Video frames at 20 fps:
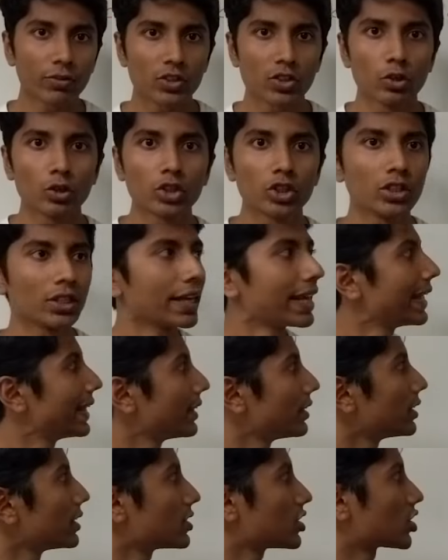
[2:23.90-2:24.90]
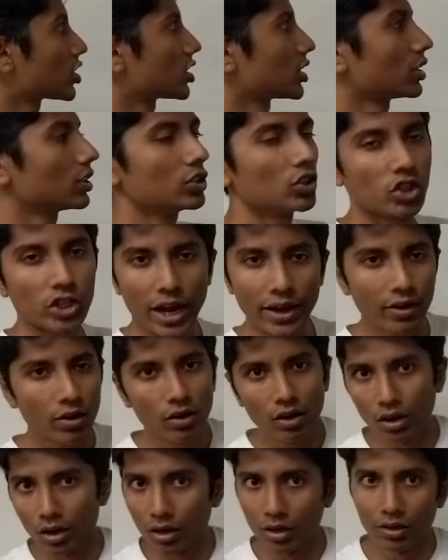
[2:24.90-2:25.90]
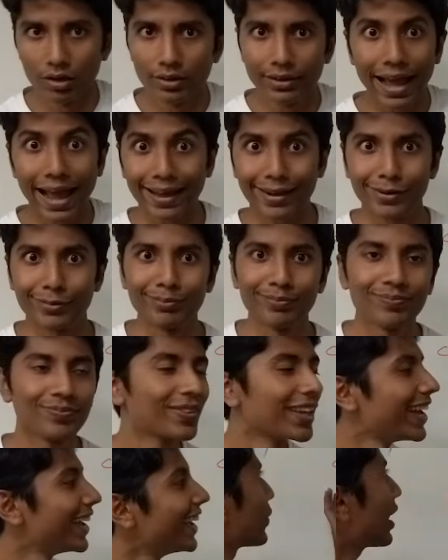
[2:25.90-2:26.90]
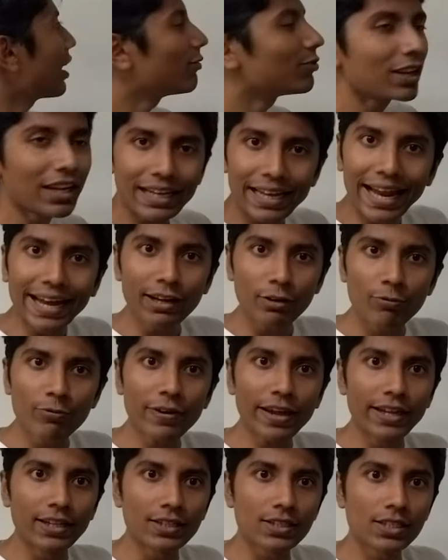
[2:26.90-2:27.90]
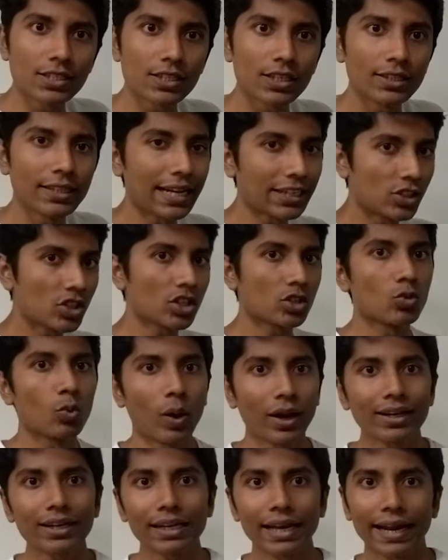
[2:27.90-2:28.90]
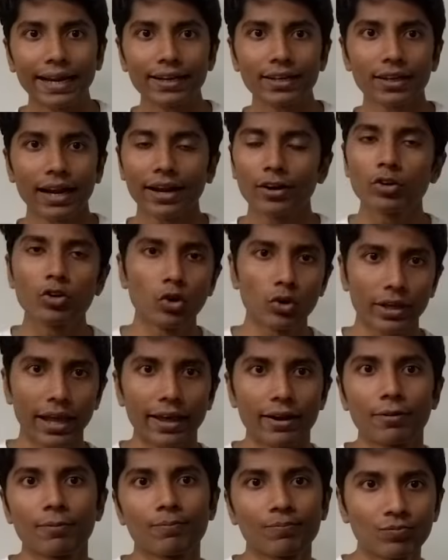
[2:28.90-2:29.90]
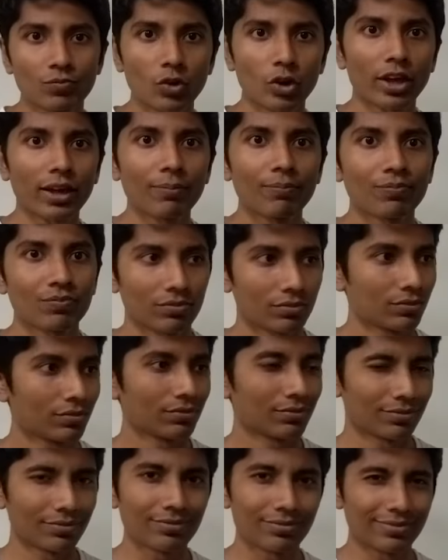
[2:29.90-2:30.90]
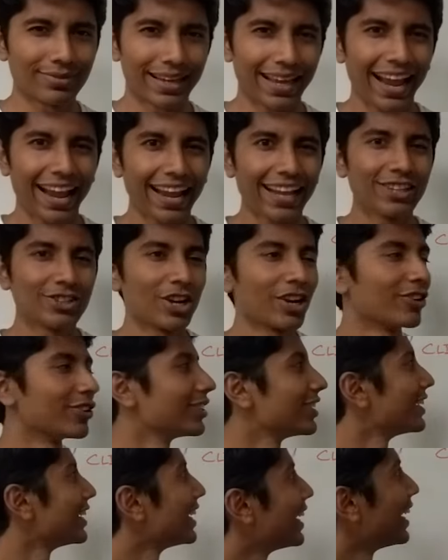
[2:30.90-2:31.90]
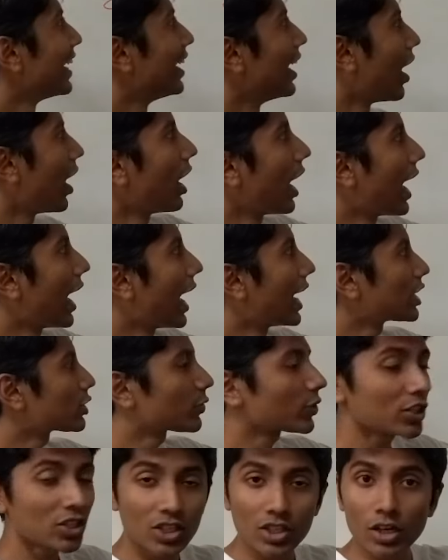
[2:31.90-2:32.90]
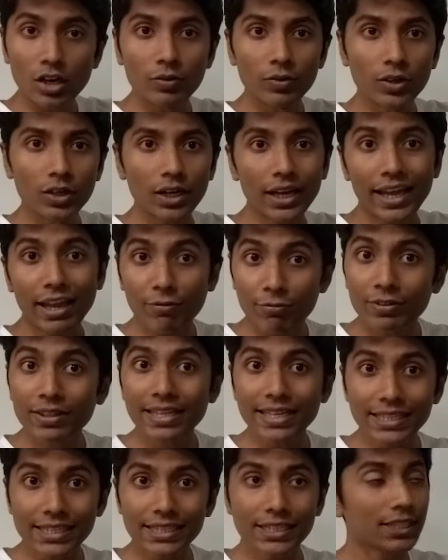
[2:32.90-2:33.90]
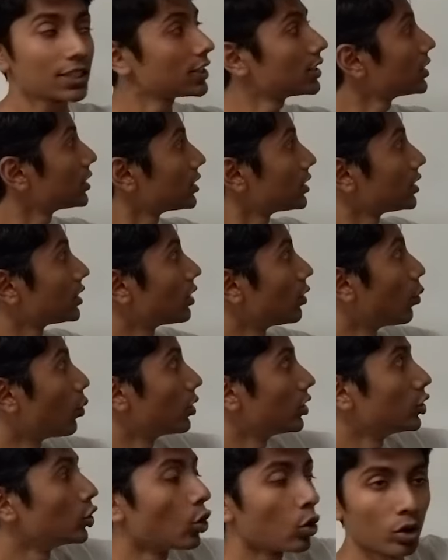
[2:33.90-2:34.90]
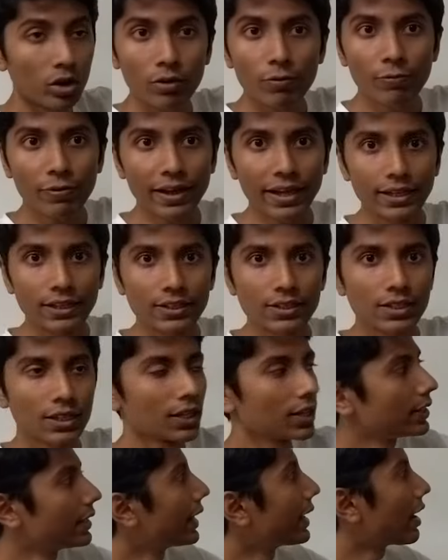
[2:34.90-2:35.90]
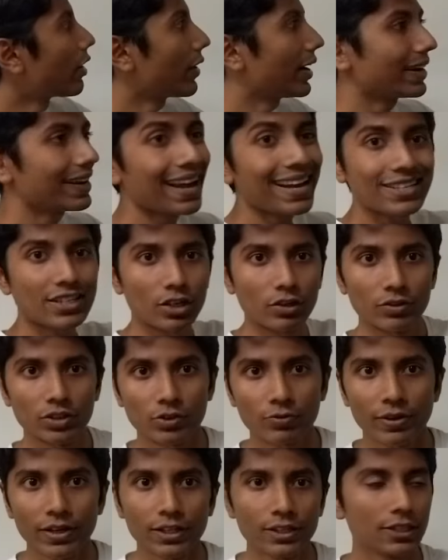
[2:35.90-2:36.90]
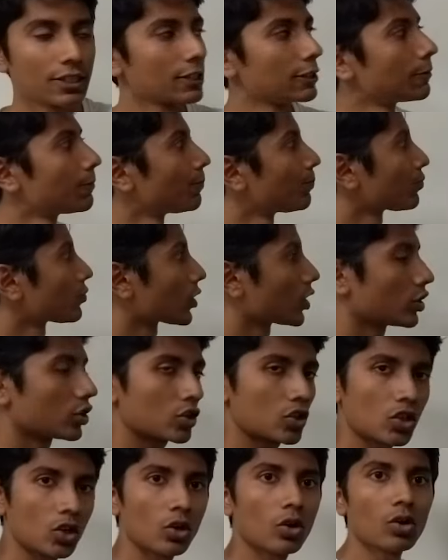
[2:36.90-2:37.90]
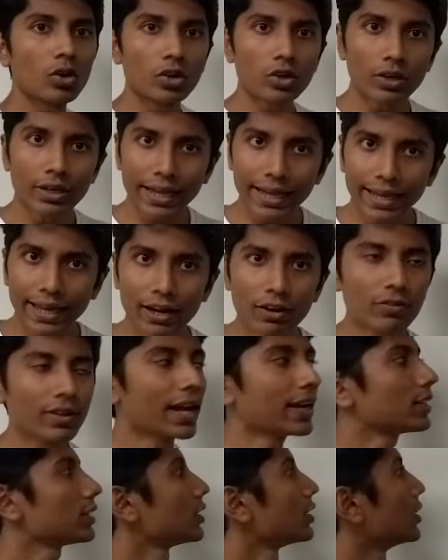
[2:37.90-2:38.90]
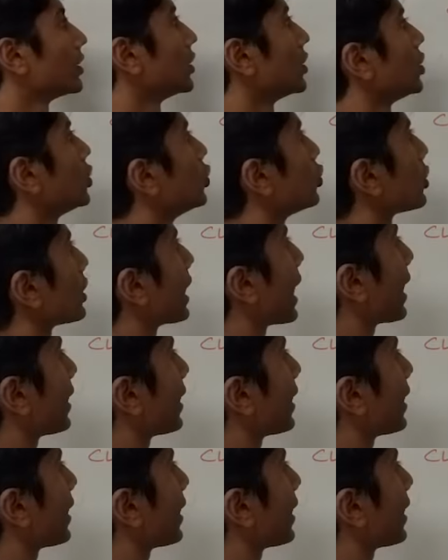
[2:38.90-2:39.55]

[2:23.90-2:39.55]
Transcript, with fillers: of a solution in this general diagram. If the client fails, that's just one client and you don't care, okay, in general. As for the server, if this node fails, then our entire service fails. So to take care of that, you can